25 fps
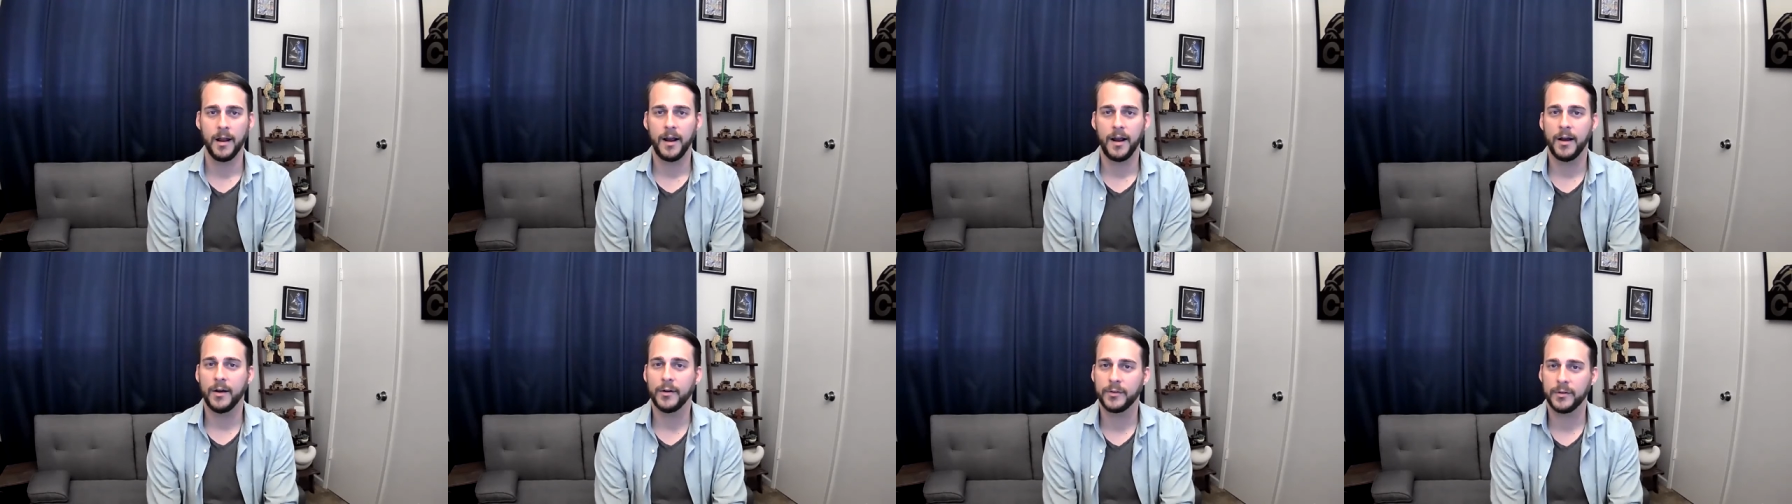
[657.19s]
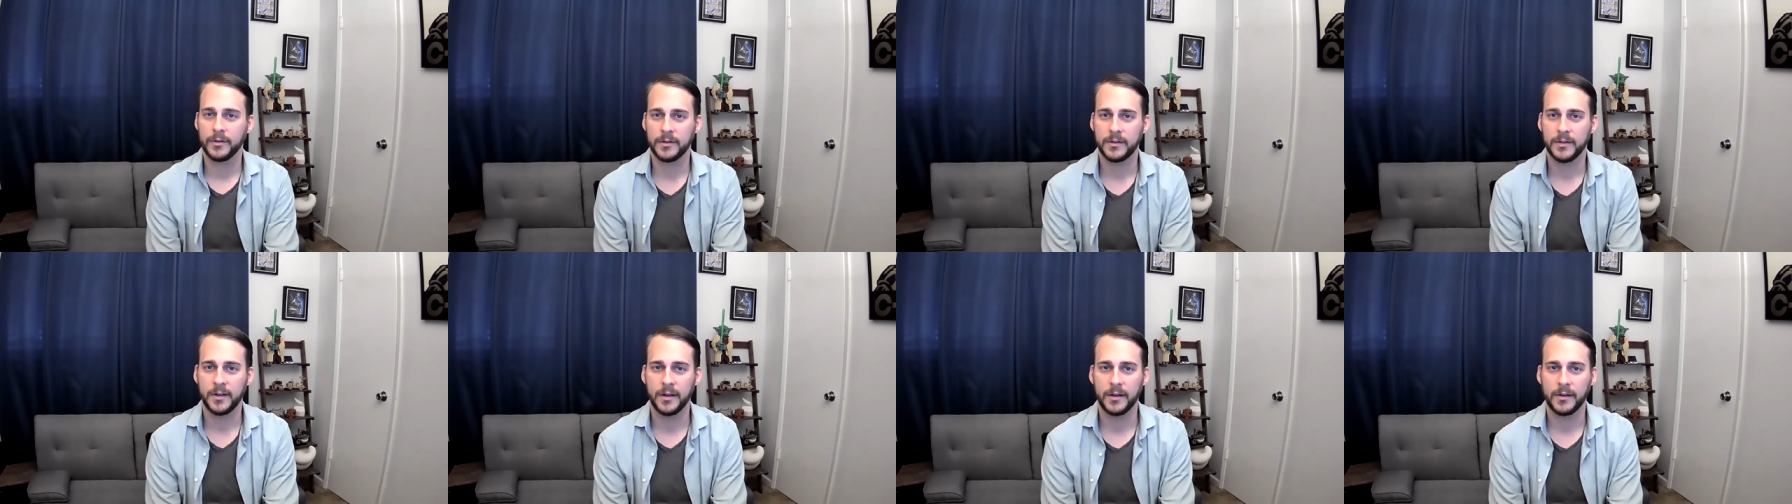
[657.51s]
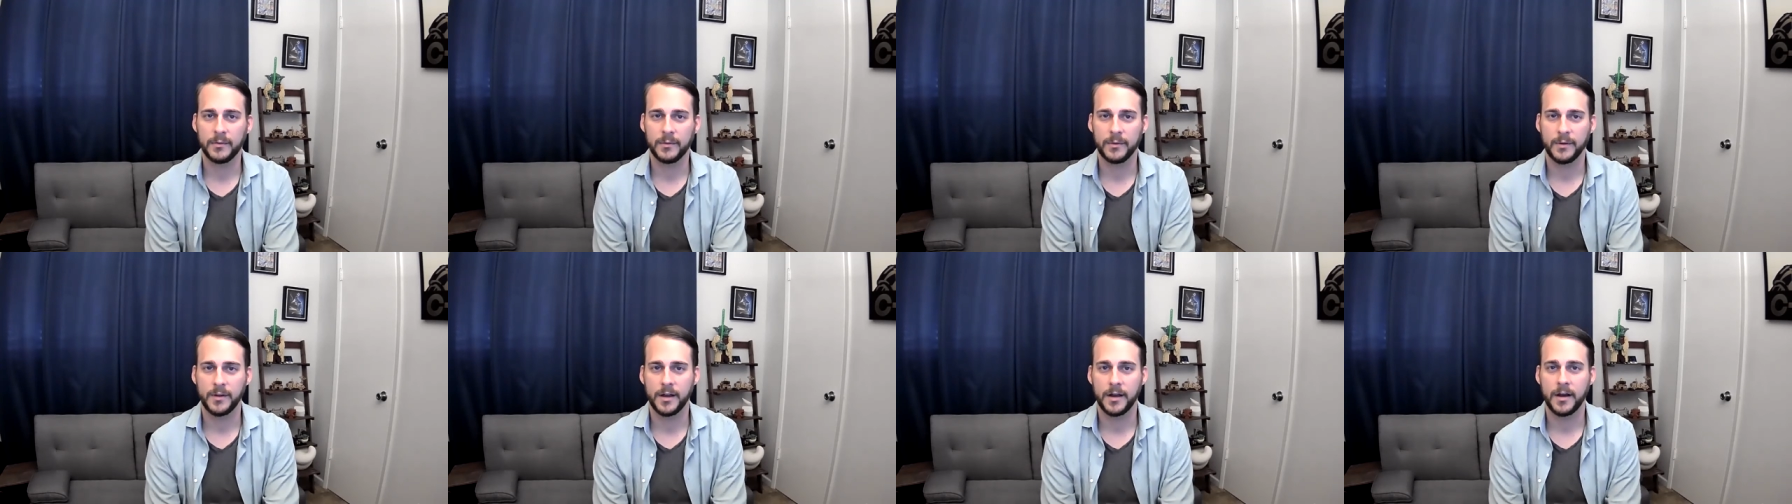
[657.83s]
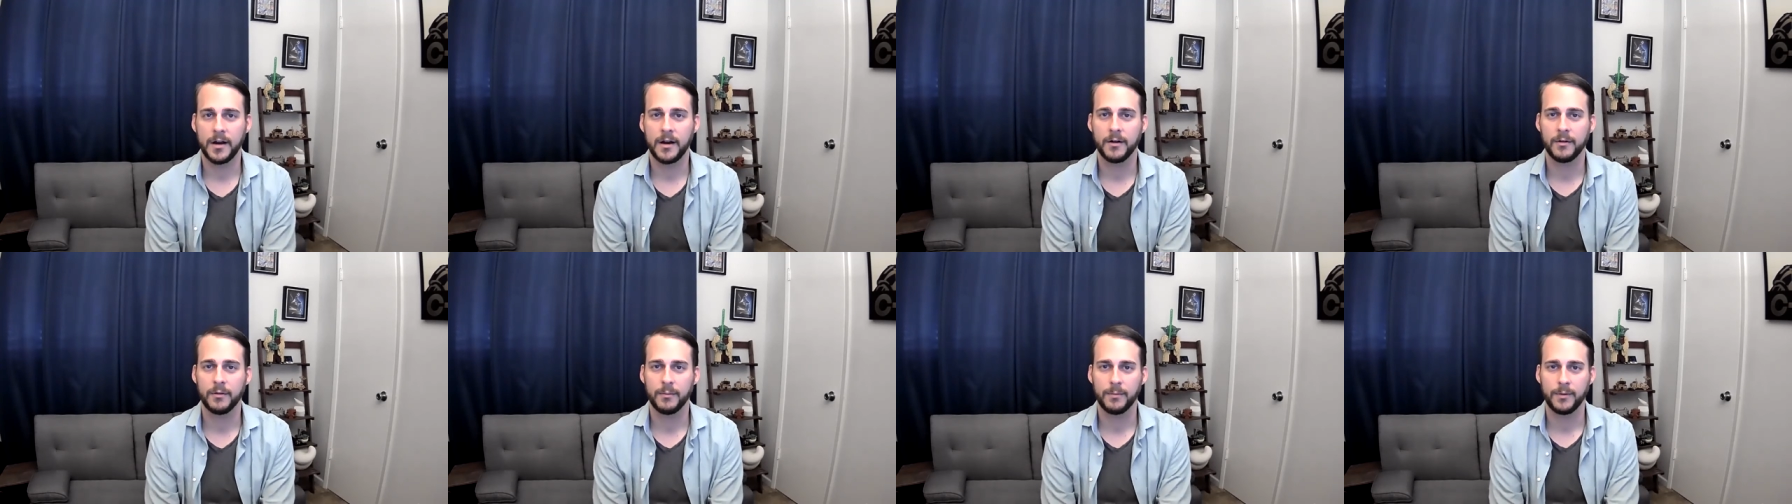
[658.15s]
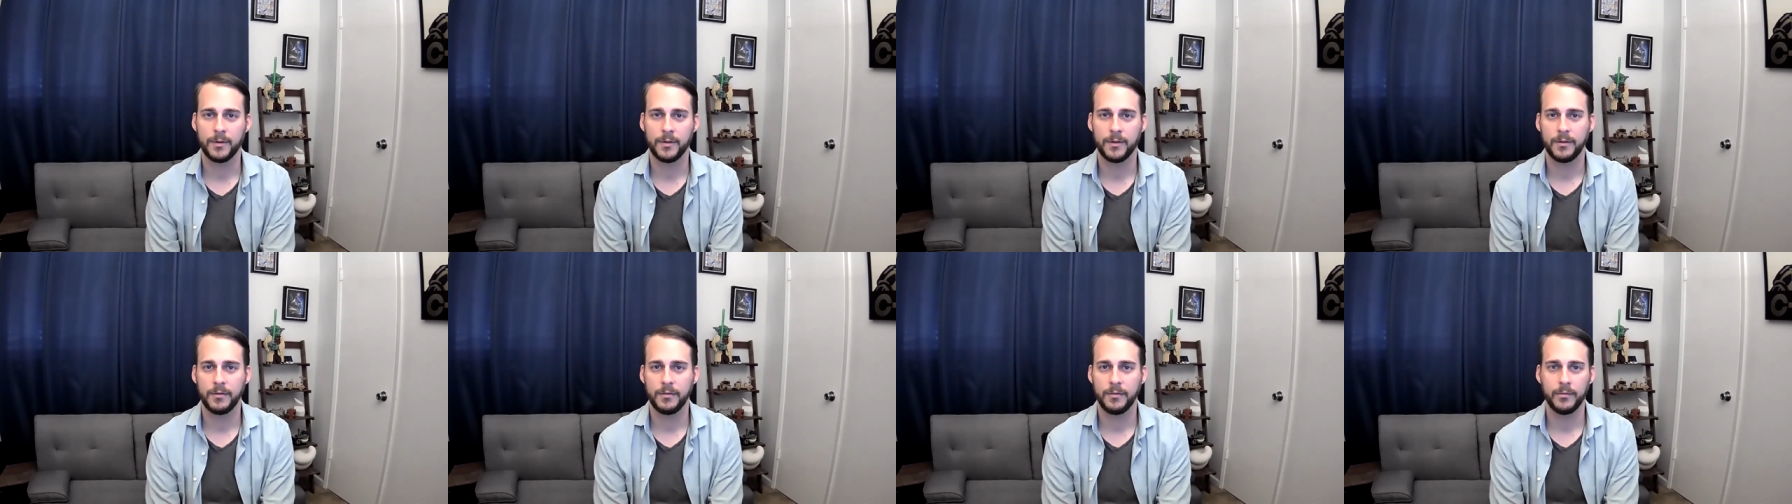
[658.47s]
how successful they are
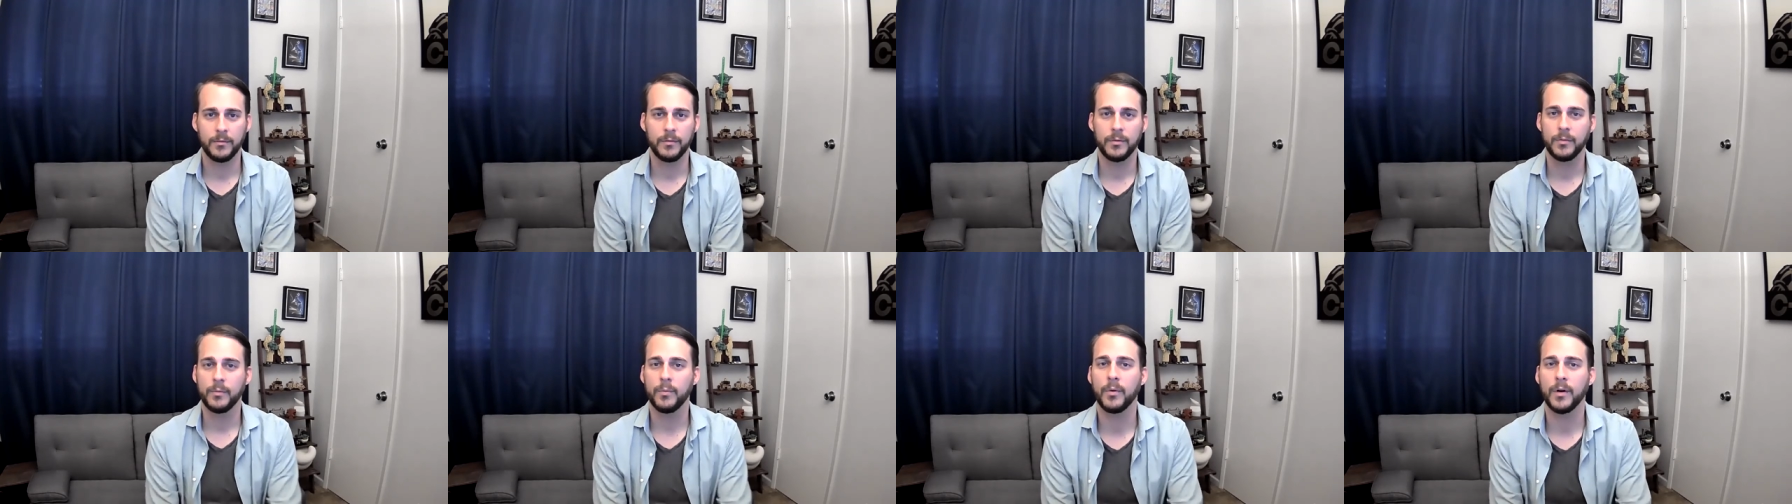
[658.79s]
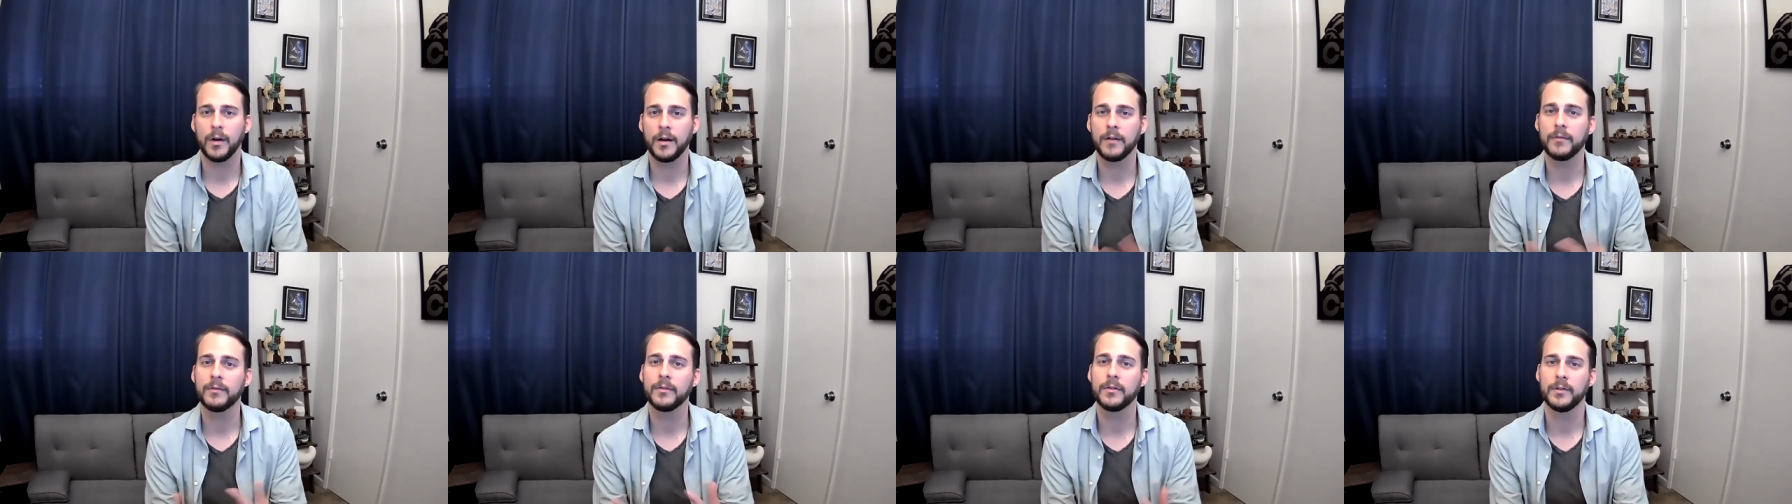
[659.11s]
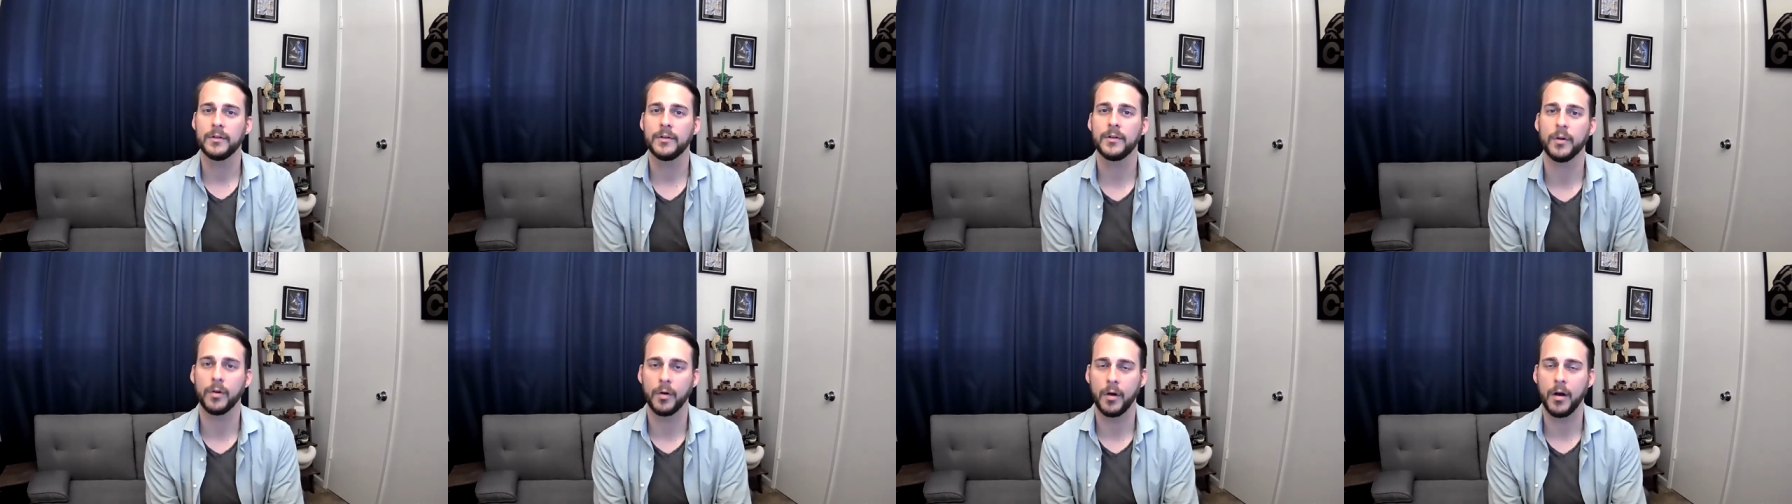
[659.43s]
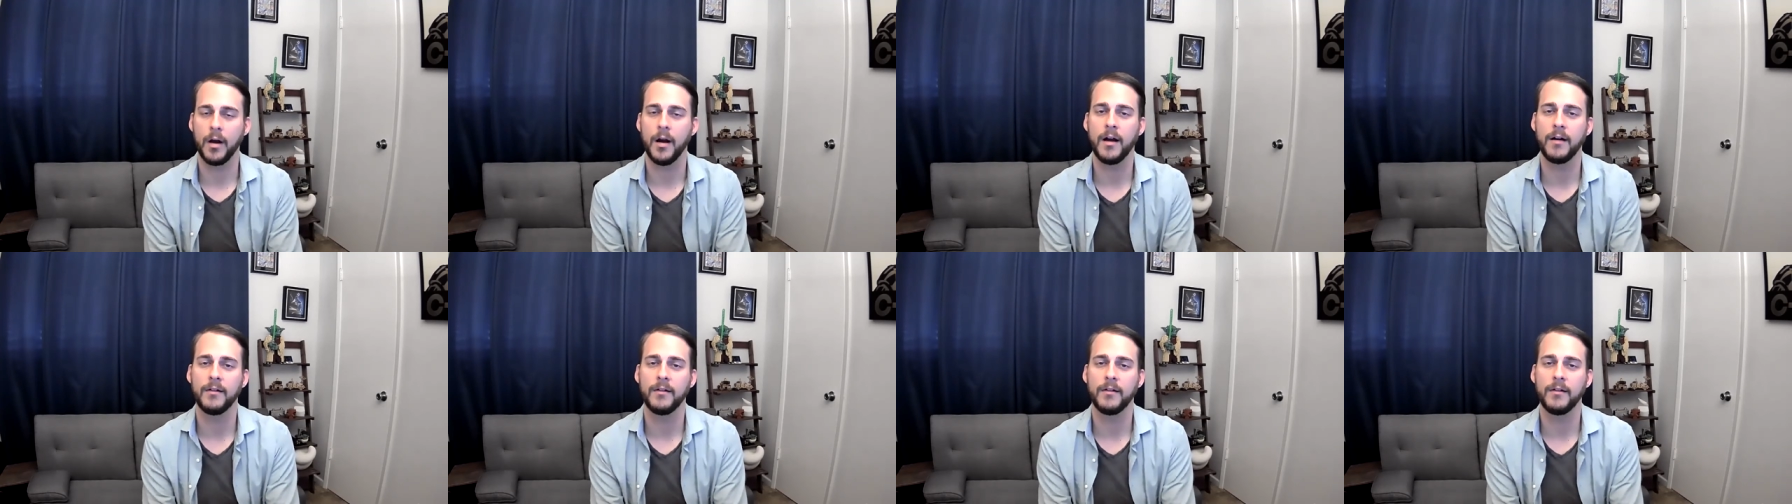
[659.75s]
with whatever you're